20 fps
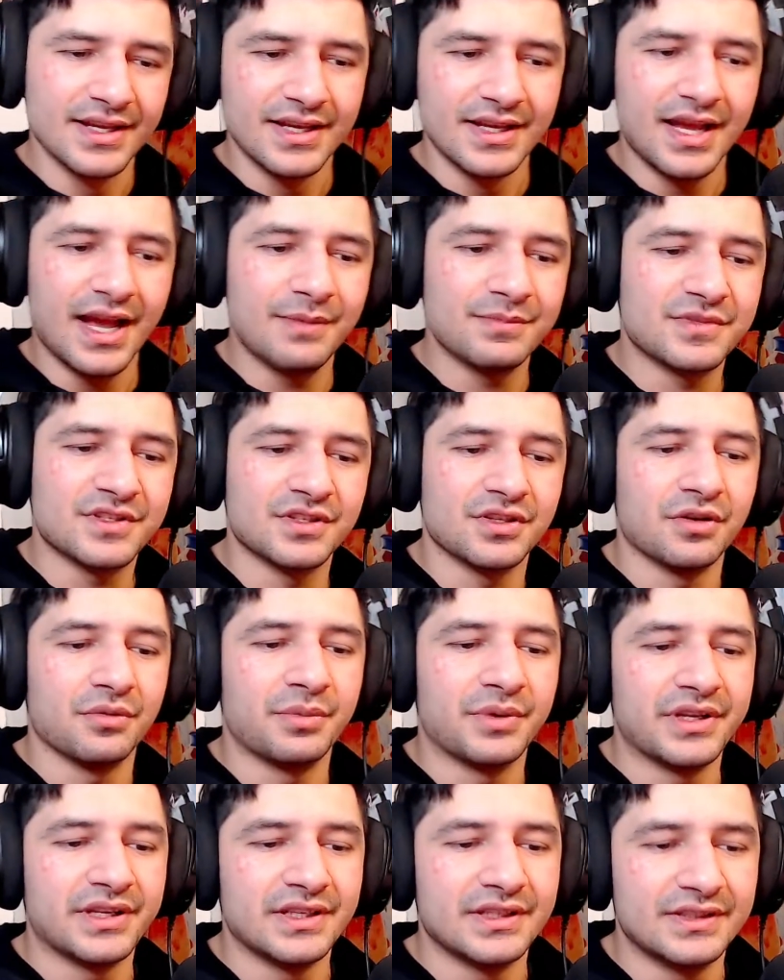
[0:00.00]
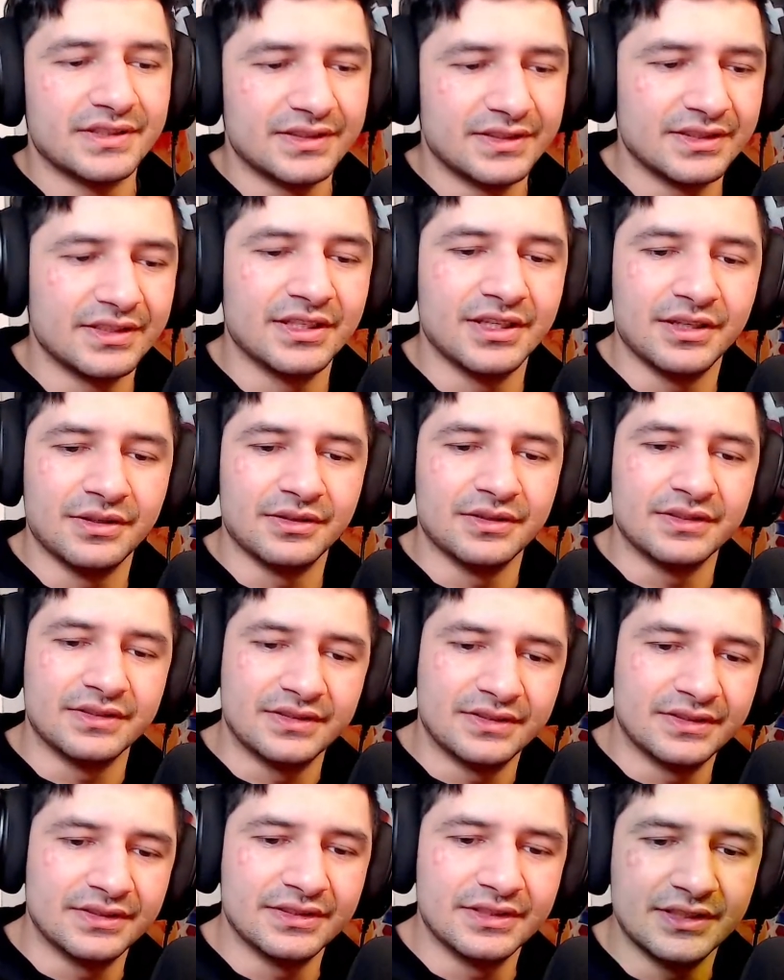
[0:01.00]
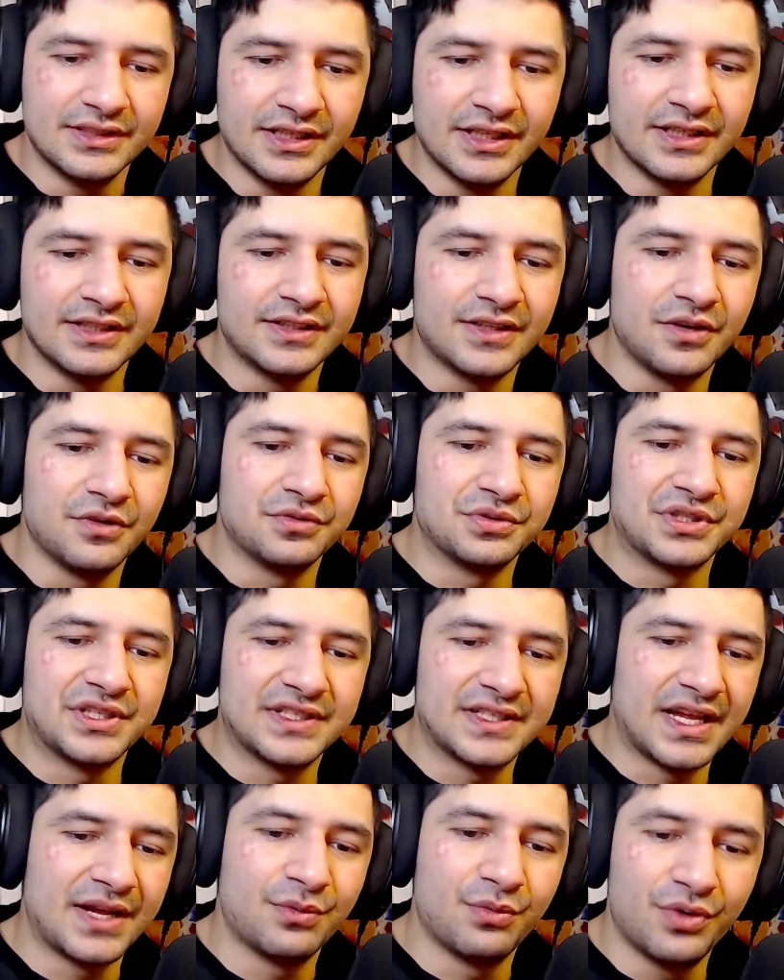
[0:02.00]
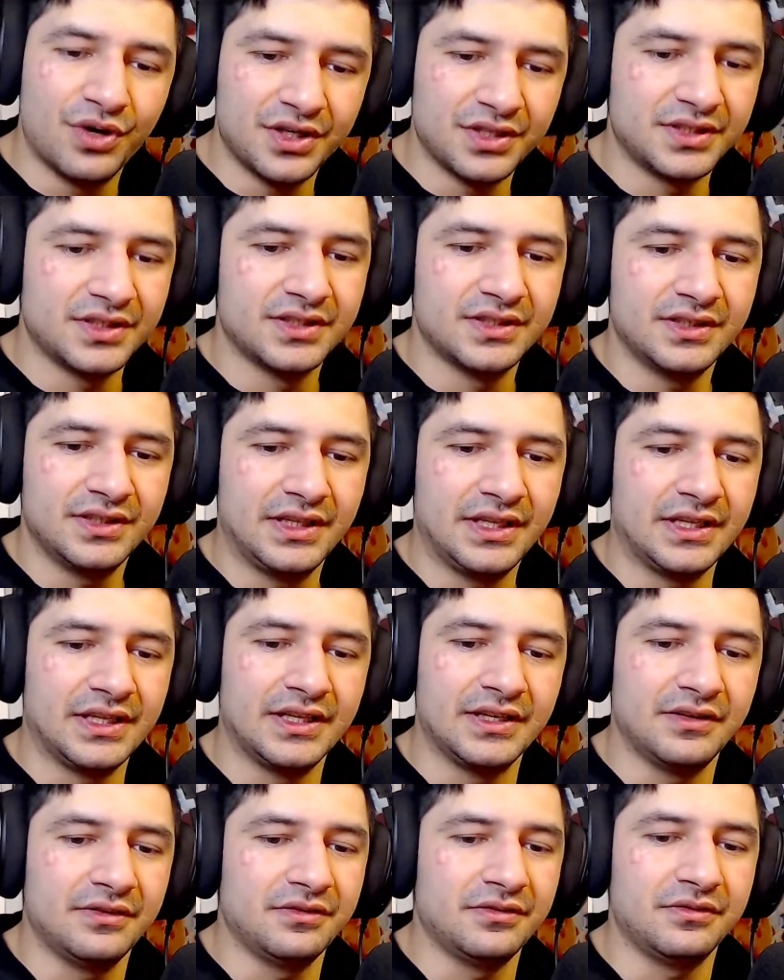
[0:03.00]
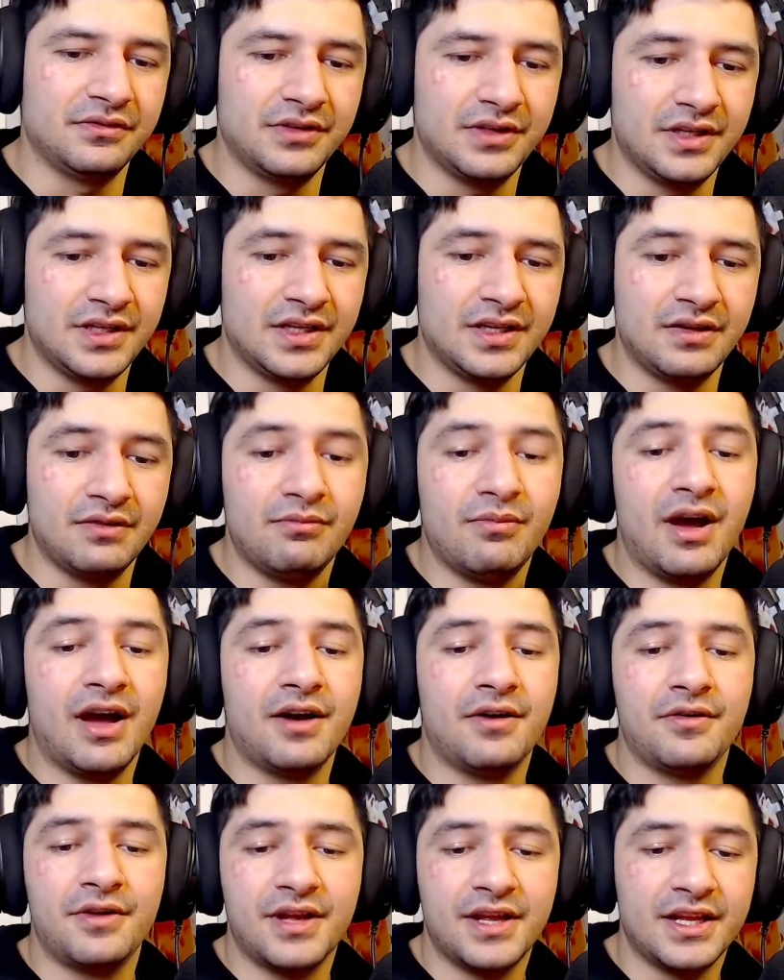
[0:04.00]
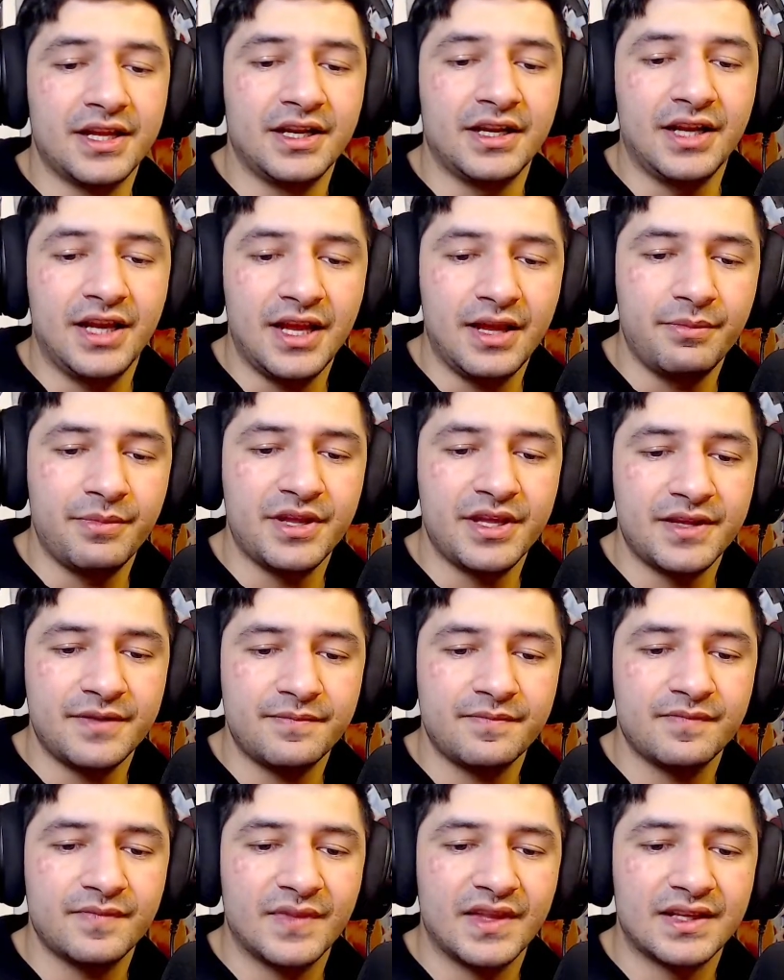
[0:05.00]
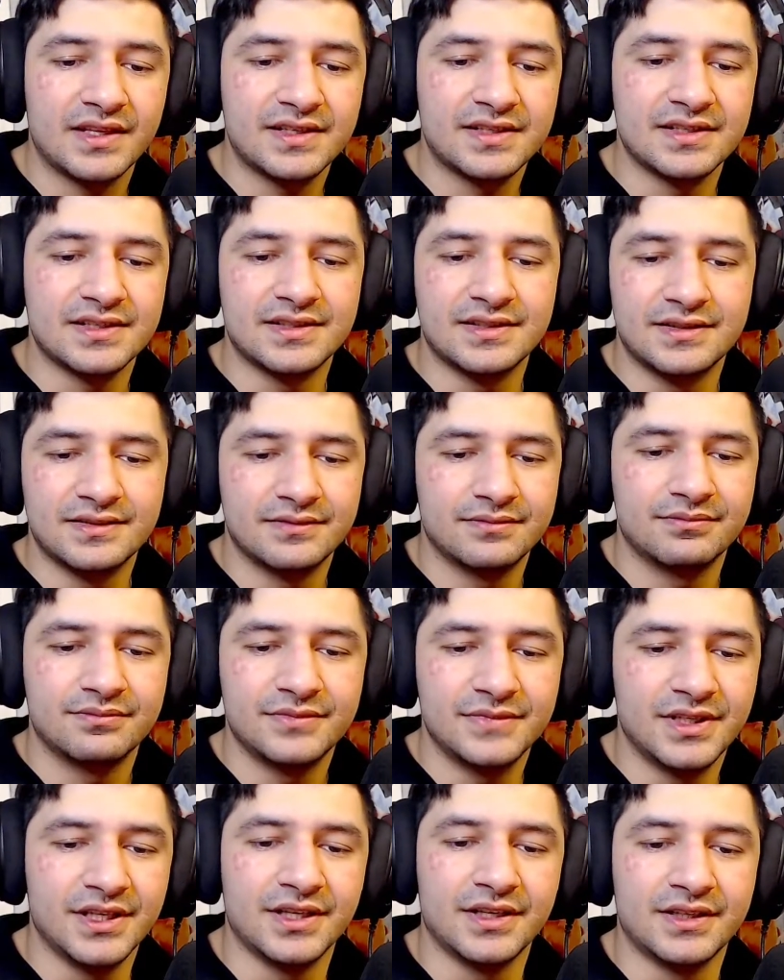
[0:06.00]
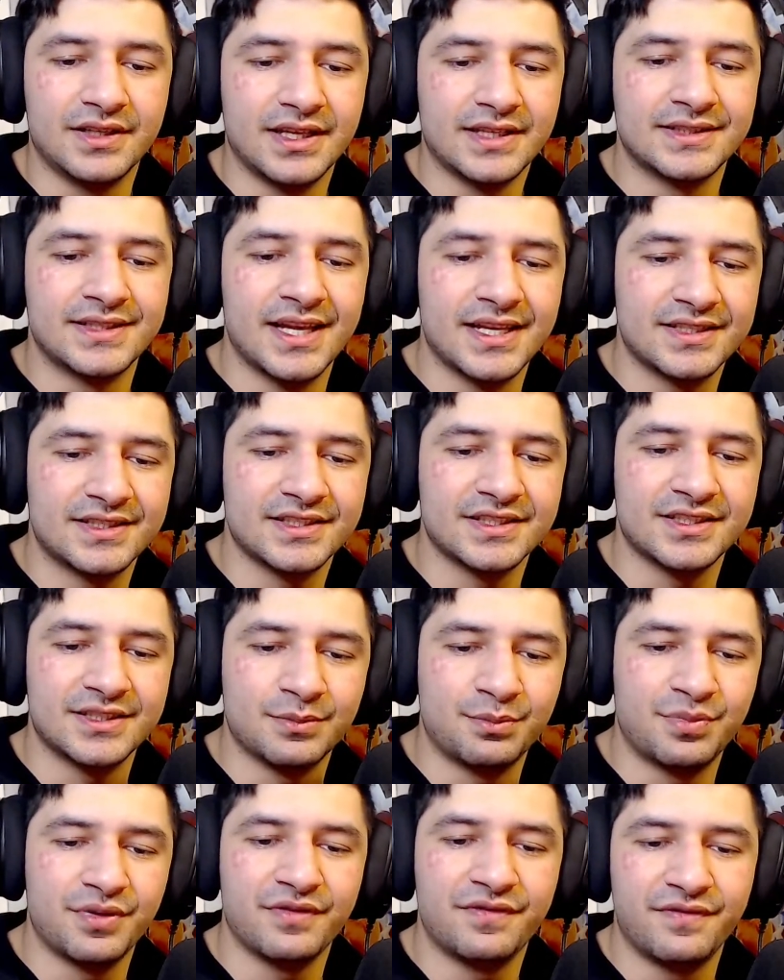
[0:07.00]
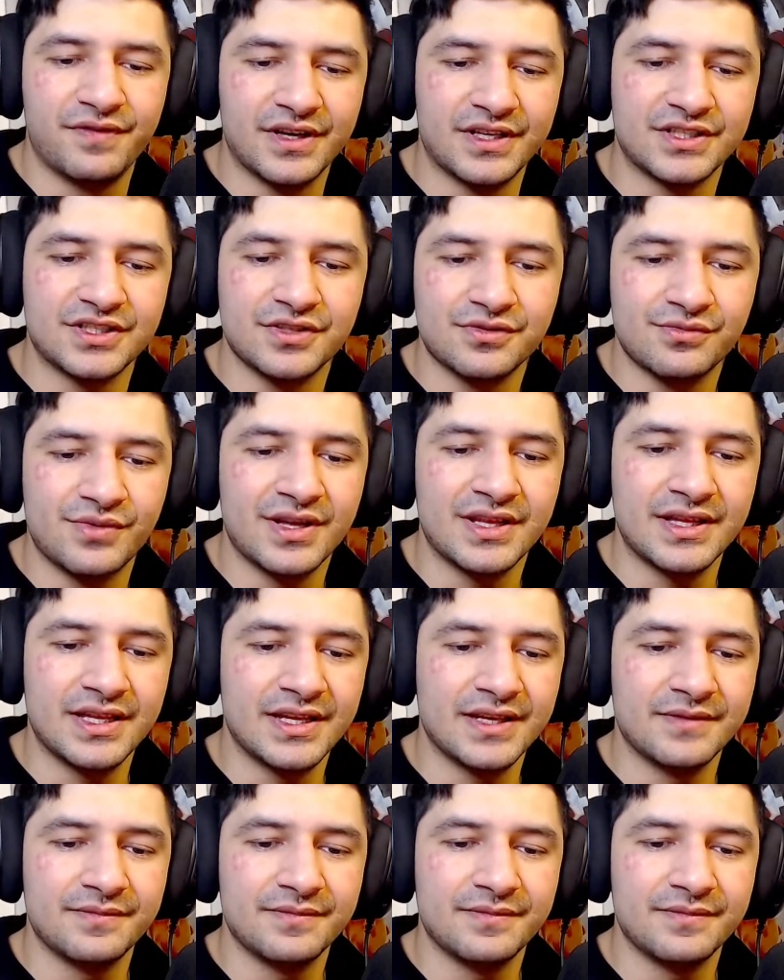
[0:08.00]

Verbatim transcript: i'm just hoping it you know it it, it goes as i want like you know uh mao and amy because you know that that's just the perfection right there